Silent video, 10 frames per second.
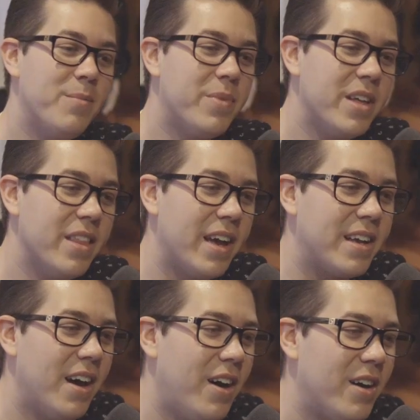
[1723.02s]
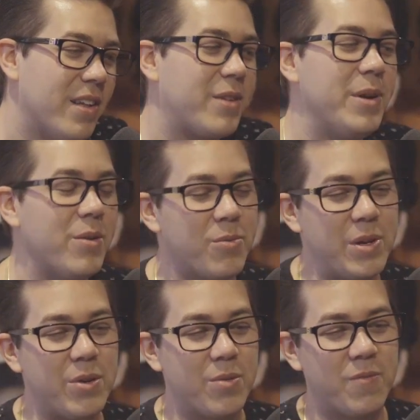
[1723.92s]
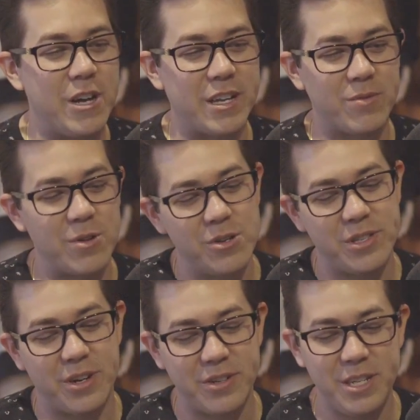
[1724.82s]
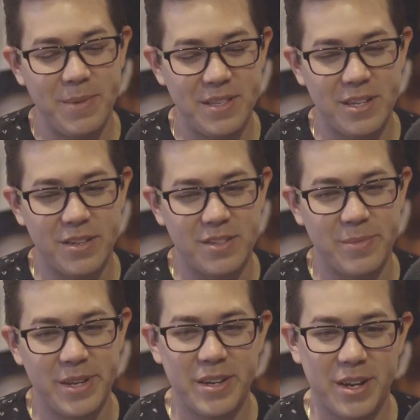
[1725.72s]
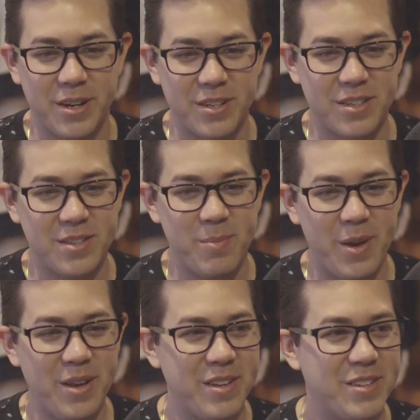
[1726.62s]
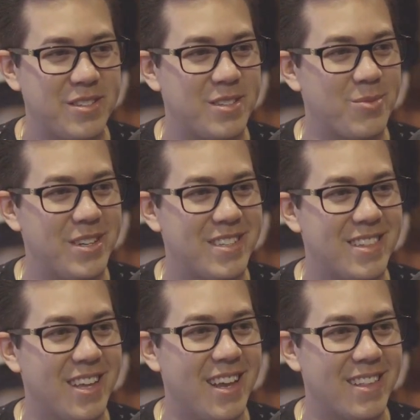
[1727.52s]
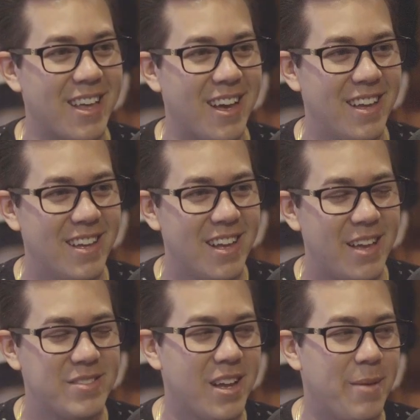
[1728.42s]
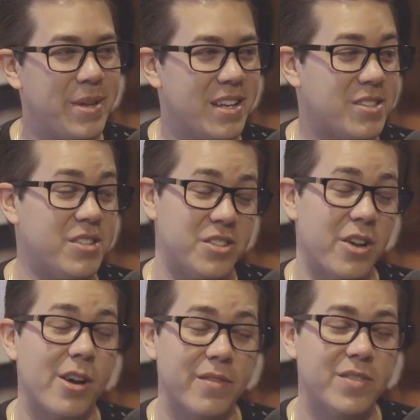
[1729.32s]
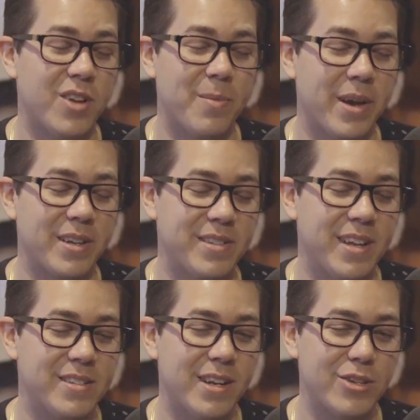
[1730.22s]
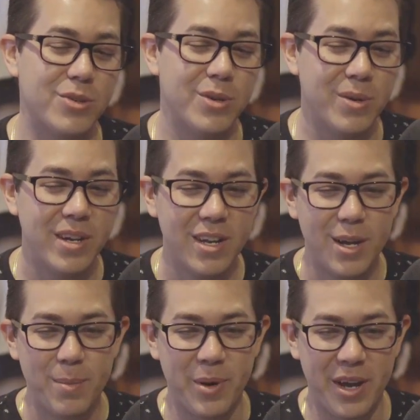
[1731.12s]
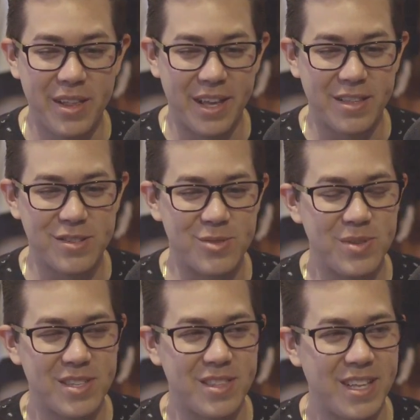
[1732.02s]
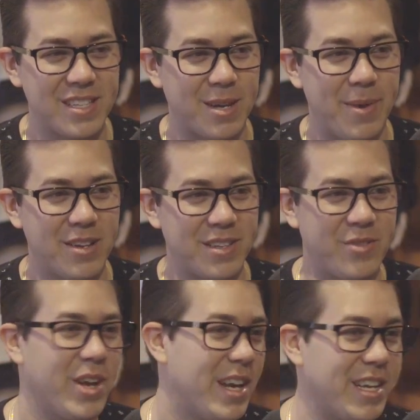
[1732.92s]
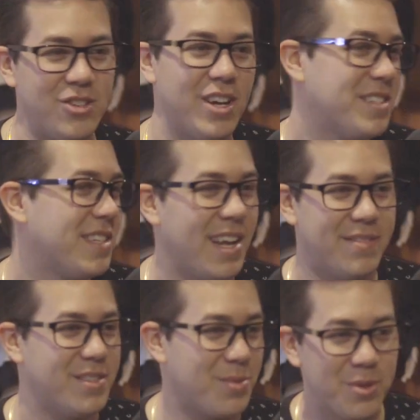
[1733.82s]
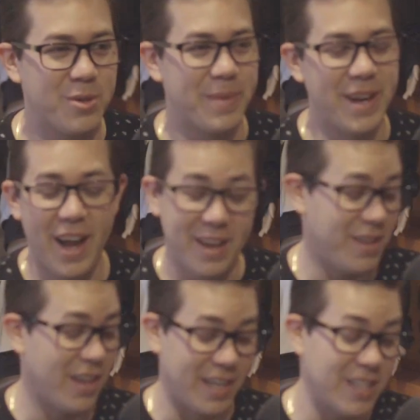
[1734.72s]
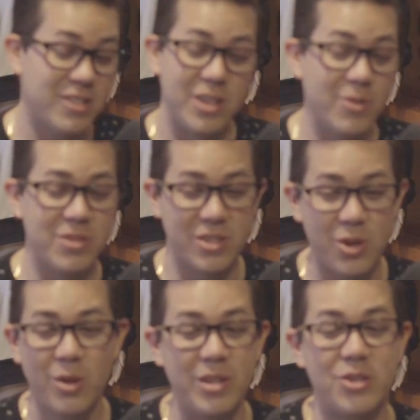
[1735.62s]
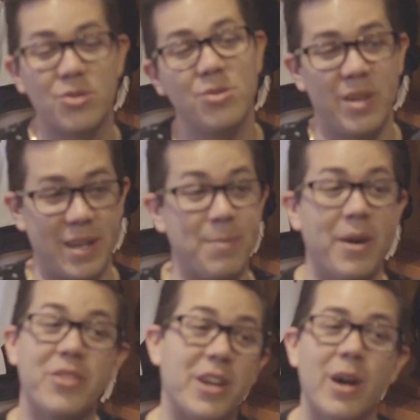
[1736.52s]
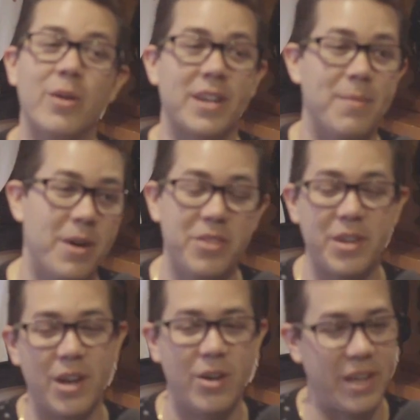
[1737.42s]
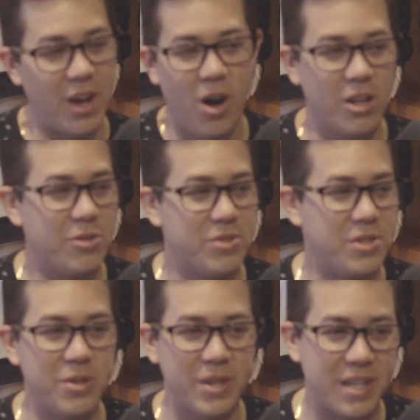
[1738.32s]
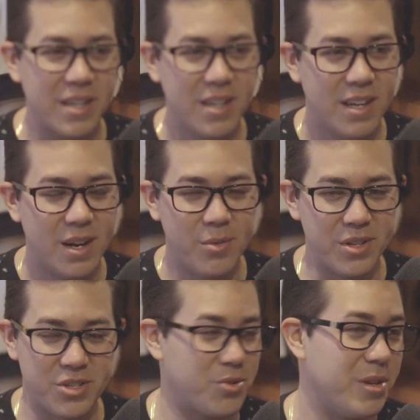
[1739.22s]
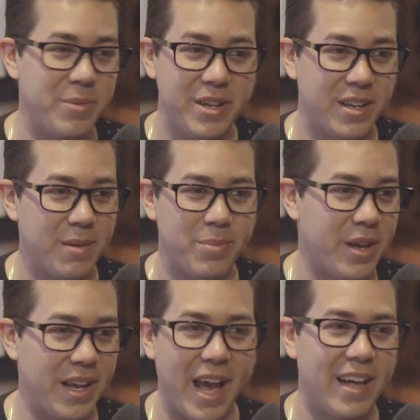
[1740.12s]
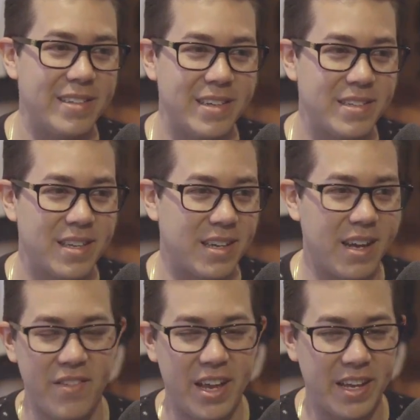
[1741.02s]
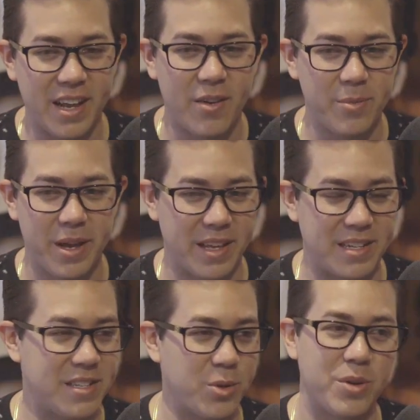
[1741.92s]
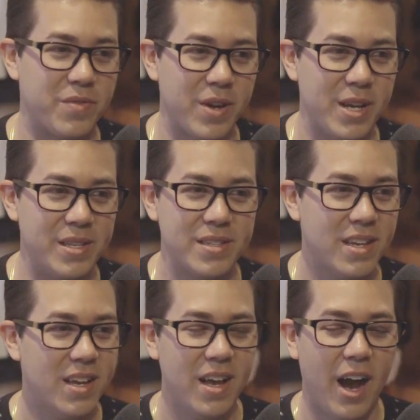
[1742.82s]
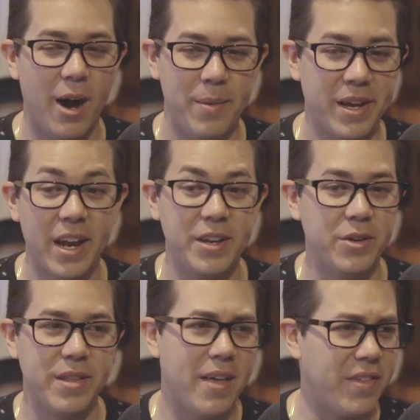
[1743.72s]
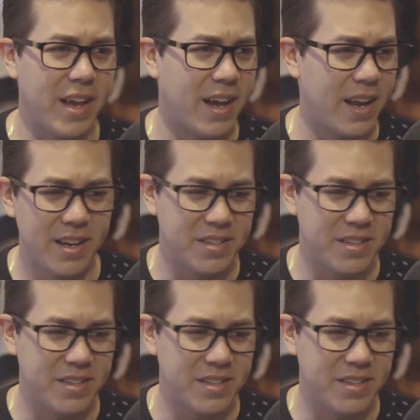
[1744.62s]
But we were fucking roasting our teammates here a minute ago because apparently it's this recent thing that it's not. I mean, it's deserved. So I'm not gonna say it's not true. But like, there's this recent thing that's come out. It's like we got to get Justin out of his room, and it was totally true. Like a month ago, like all I was doing was streaming and playing Atlas and kind of hanging out with my like Discord friends, and kind of doing that thing. I kind of just